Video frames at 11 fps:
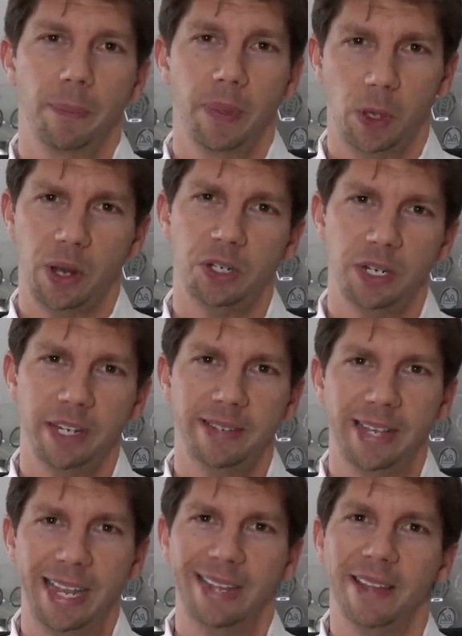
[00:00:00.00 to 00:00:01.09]
But the question
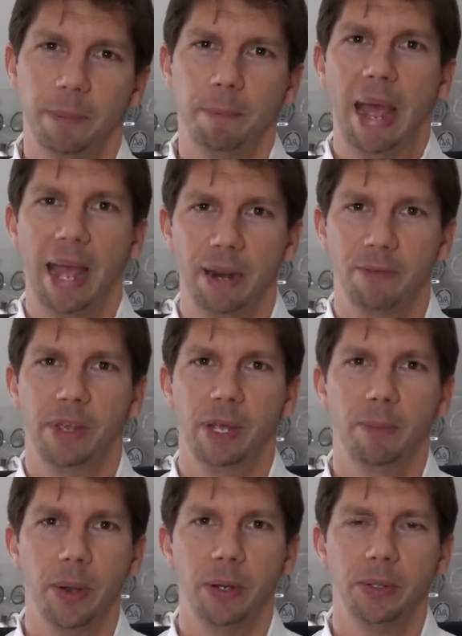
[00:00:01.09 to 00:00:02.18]
is is it bad for the
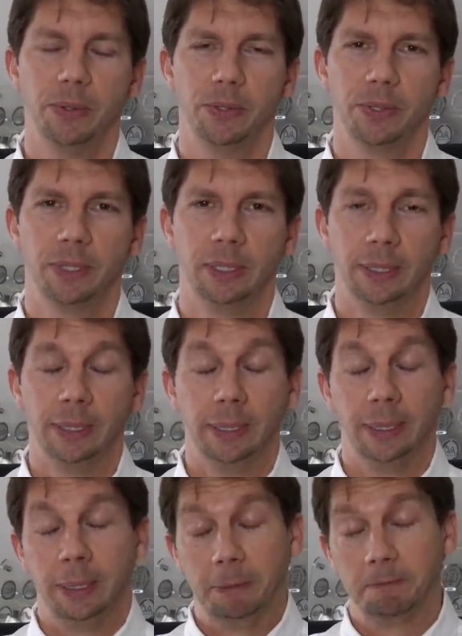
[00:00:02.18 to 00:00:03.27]
components?
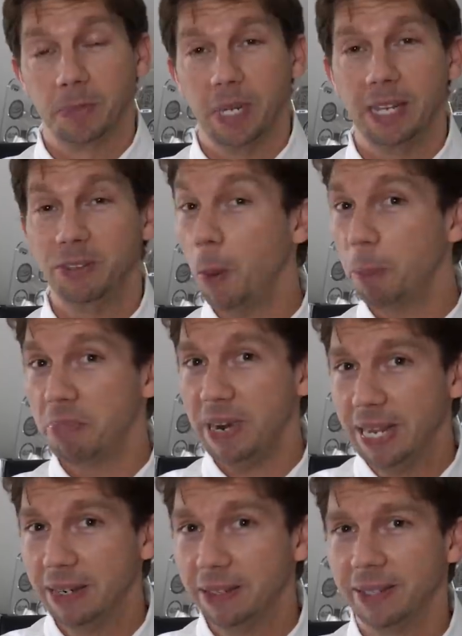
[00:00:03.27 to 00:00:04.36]
it's not
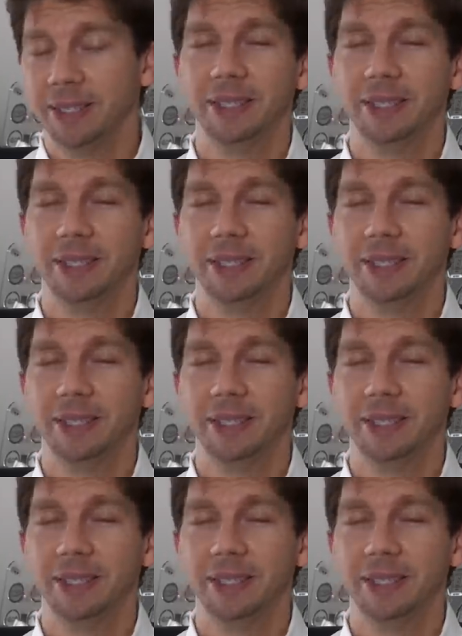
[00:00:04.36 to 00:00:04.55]
brilliant.